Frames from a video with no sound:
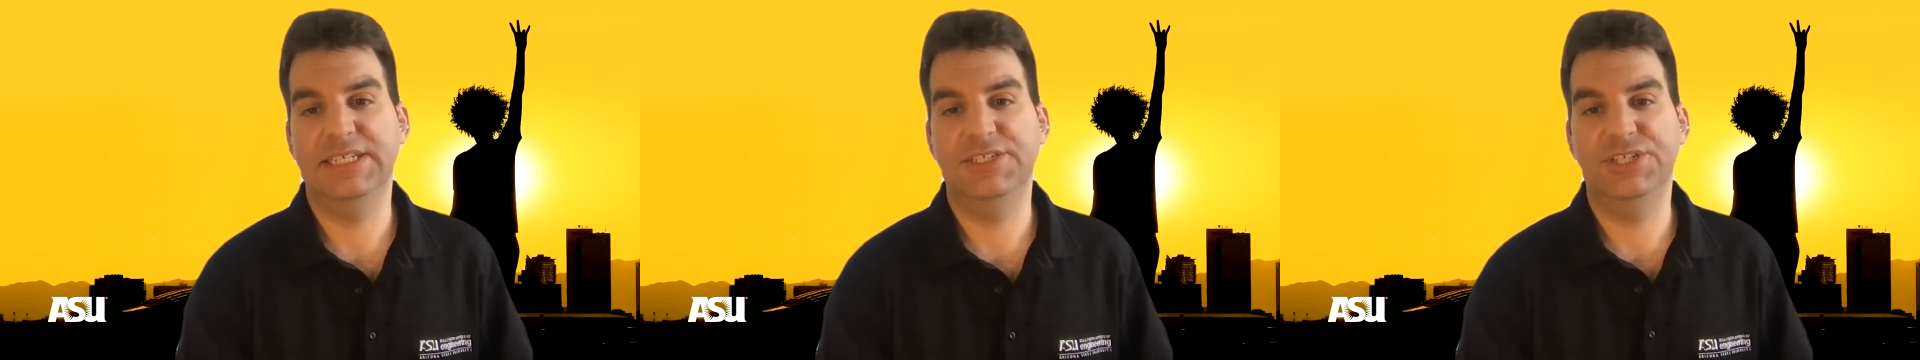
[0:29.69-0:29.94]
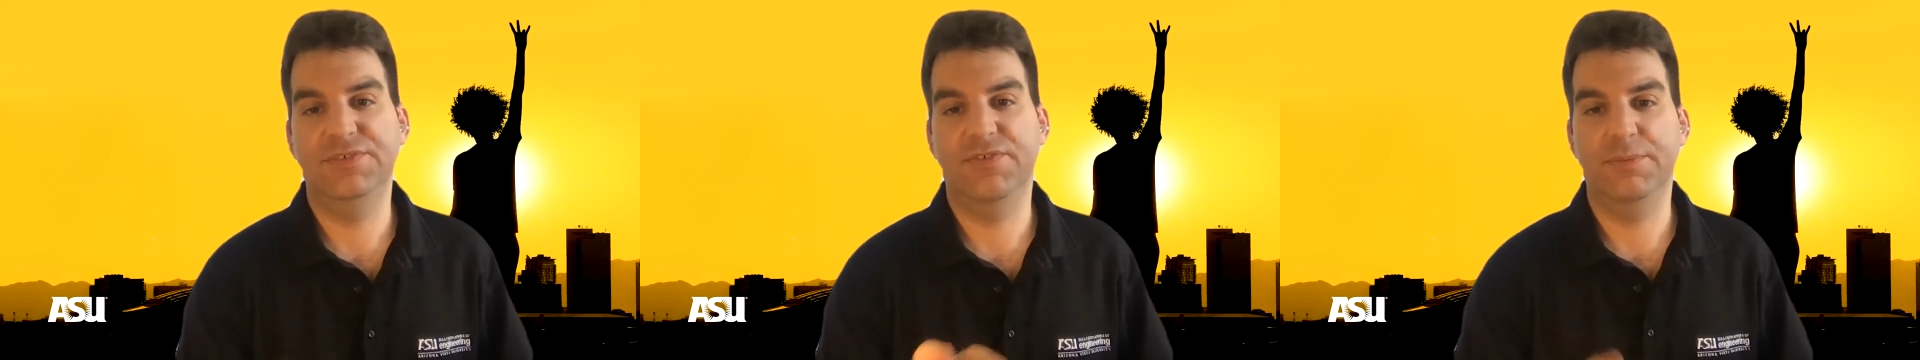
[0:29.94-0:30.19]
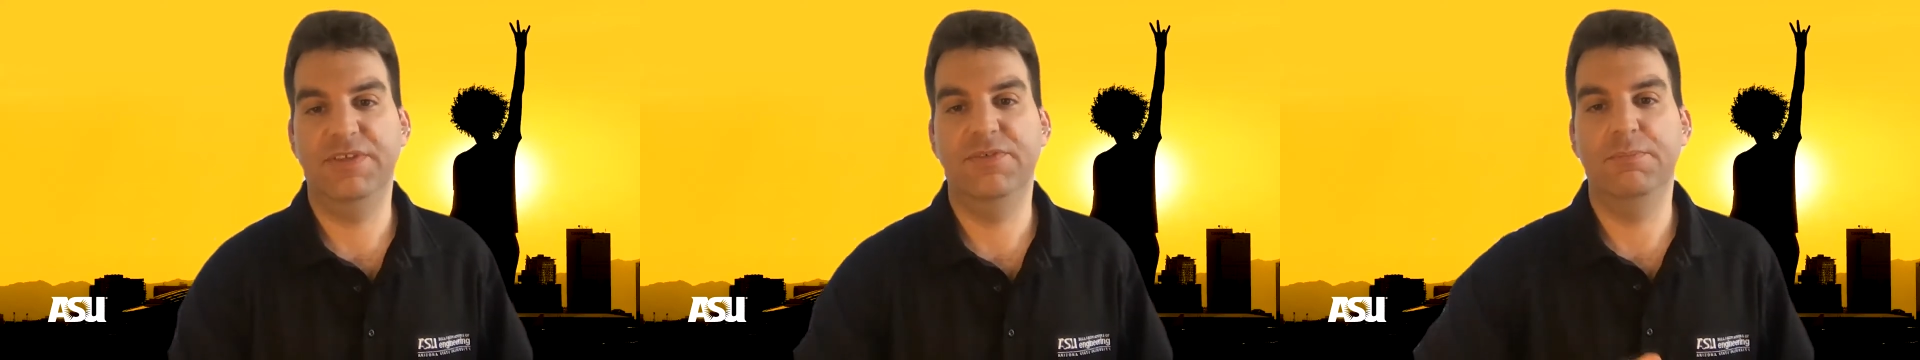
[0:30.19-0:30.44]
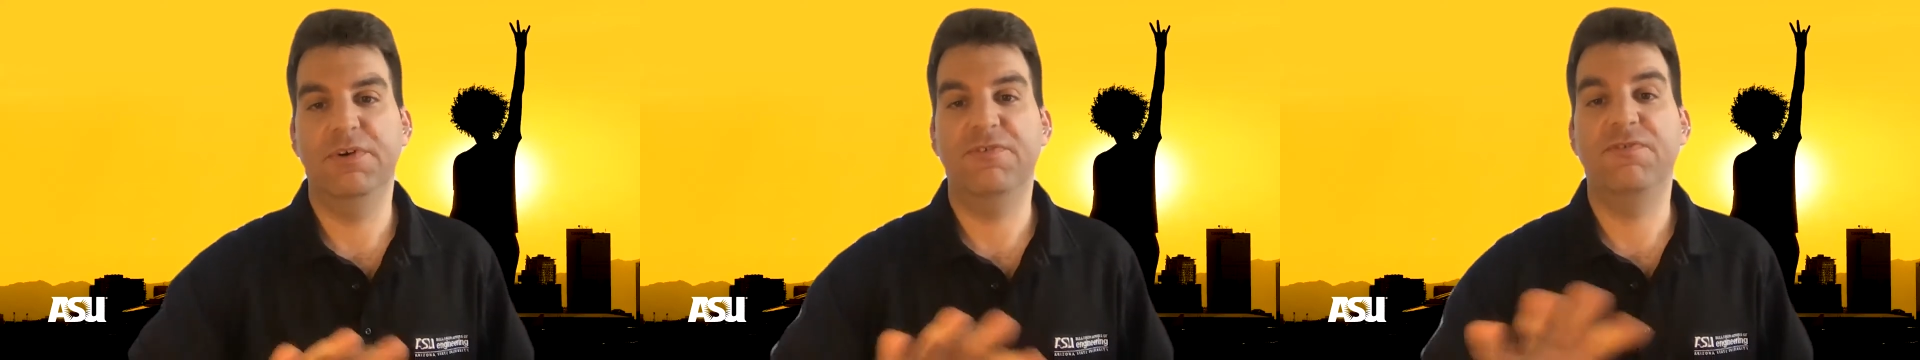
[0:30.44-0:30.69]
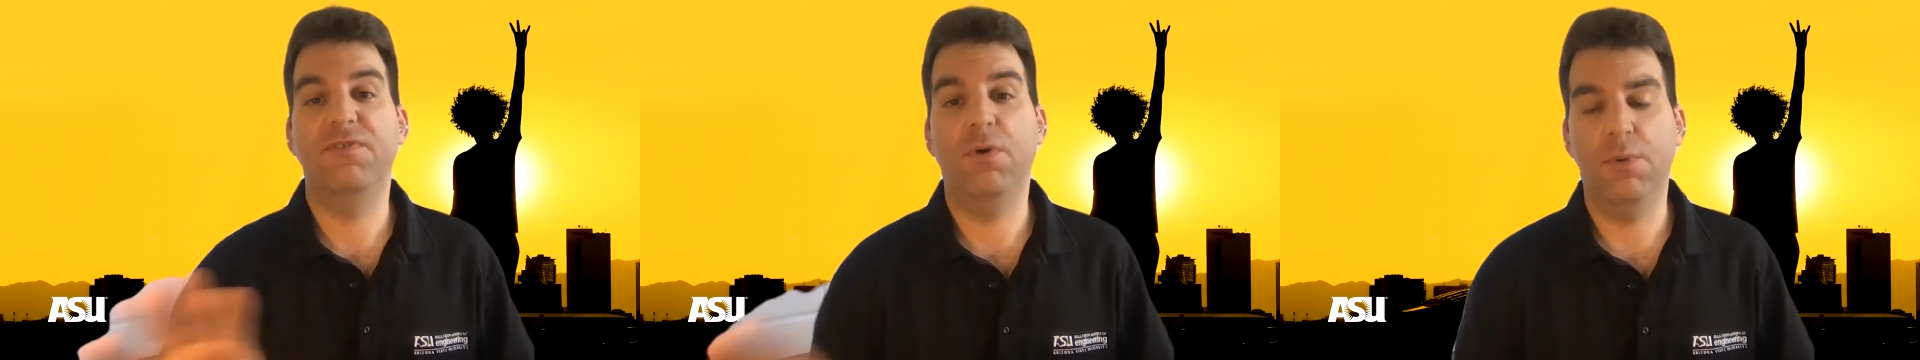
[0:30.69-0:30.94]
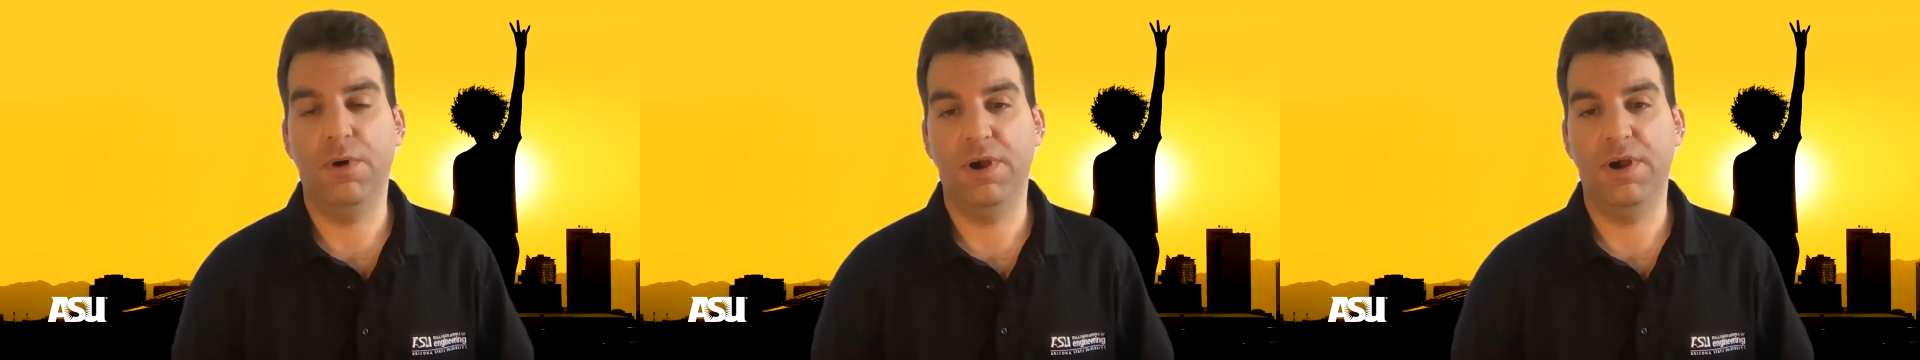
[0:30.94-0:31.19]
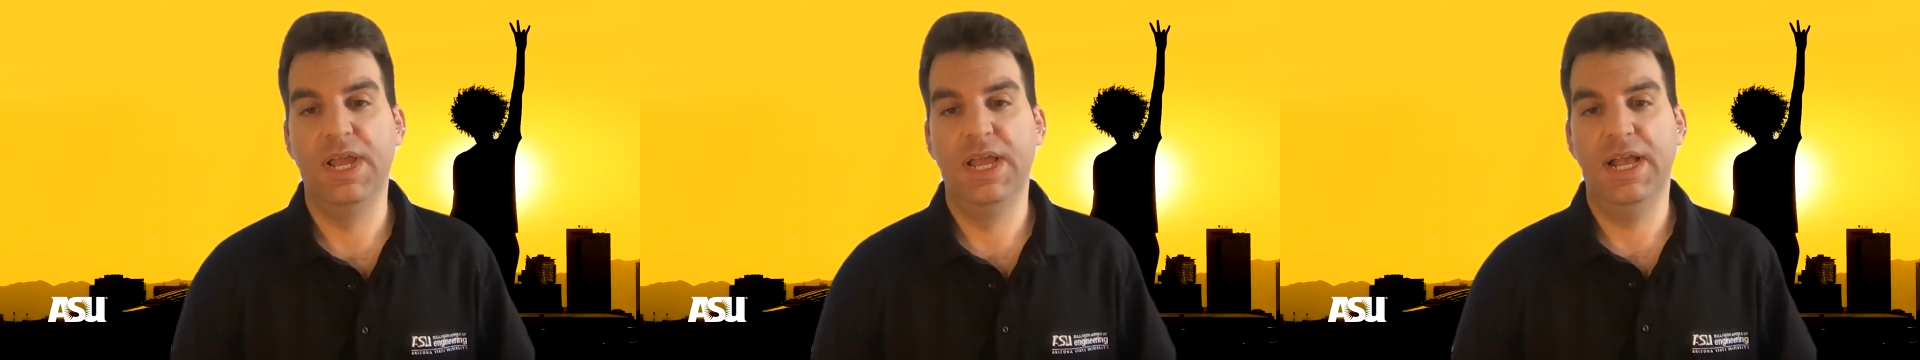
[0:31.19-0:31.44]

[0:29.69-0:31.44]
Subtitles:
teaching from even before